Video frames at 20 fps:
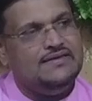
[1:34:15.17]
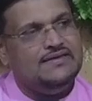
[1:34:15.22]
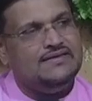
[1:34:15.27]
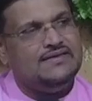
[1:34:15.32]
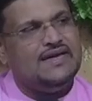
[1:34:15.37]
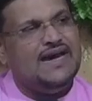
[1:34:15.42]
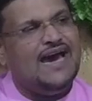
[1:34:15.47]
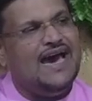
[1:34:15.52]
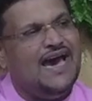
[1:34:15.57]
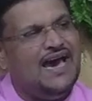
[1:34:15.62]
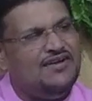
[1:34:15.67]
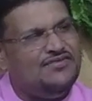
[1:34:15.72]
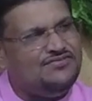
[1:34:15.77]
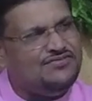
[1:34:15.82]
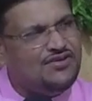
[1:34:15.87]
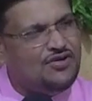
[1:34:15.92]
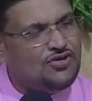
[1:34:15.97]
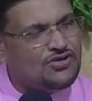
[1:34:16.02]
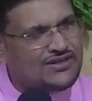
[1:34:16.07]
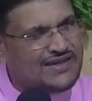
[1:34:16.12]
to have
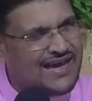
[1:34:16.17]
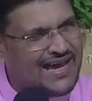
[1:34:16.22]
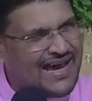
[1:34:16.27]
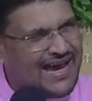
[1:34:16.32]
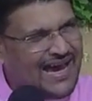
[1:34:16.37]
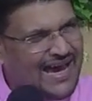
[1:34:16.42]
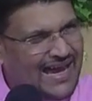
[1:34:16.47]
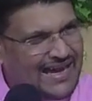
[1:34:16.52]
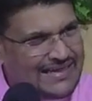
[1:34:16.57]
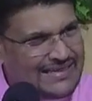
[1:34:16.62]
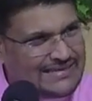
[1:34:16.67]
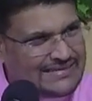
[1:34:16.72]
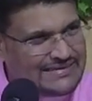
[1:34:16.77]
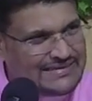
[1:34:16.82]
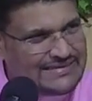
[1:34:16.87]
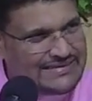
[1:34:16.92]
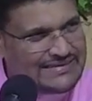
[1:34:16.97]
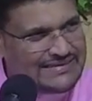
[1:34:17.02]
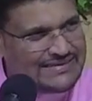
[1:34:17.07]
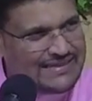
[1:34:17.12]
or to
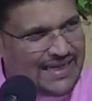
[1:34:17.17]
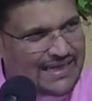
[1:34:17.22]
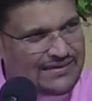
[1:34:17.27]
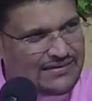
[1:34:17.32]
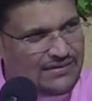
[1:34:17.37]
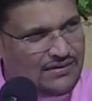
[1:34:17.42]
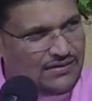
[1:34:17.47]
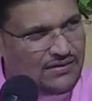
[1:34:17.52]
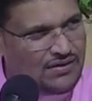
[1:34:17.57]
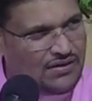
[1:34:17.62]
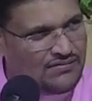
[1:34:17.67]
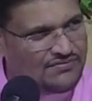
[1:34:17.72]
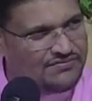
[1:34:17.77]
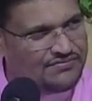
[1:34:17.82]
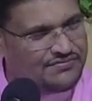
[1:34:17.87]
harness that love.